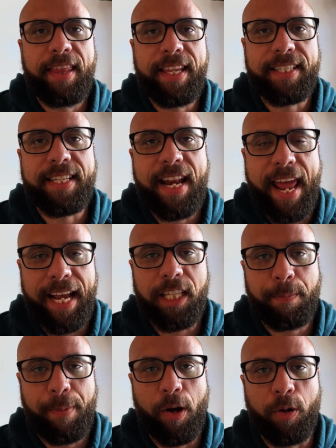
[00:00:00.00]
This
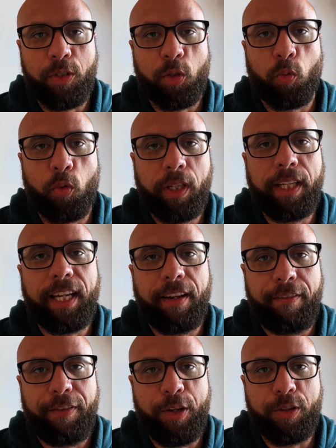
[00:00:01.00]
next post really
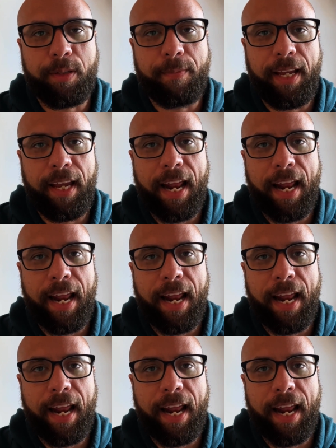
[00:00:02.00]
confused me,